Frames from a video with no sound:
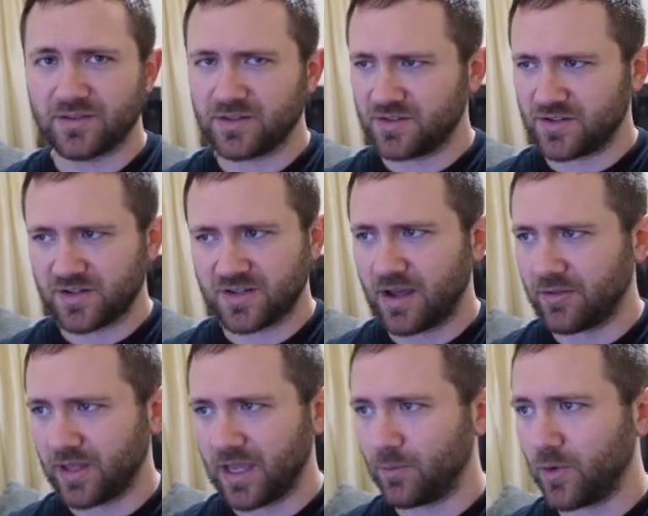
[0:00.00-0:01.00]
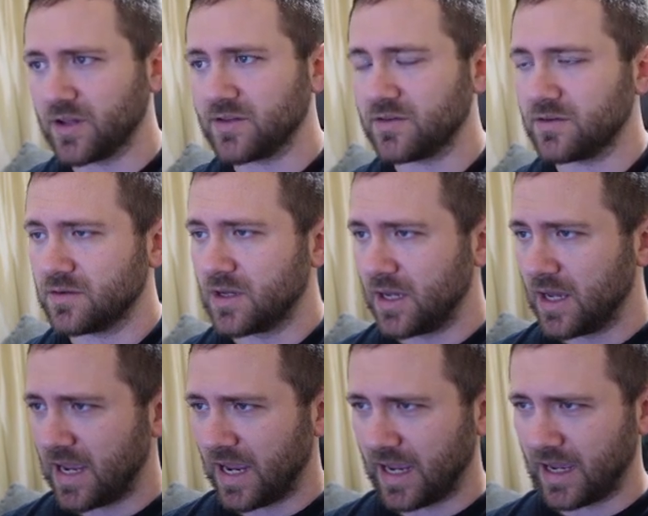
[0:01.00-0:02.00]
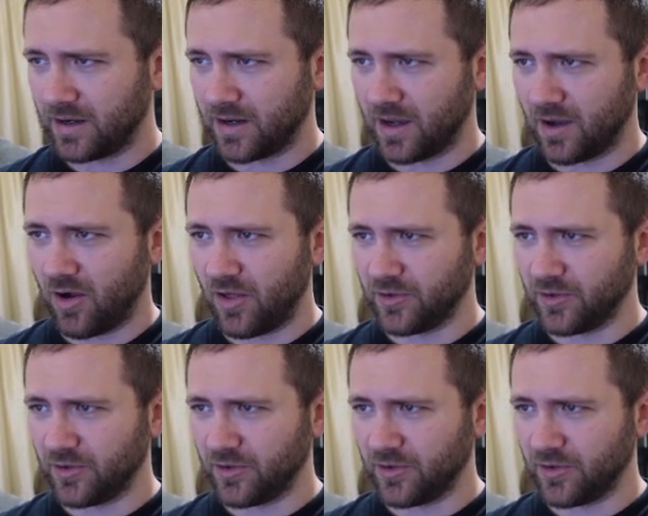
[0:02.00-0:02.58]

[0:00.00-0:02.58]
It's just how the game runs. And all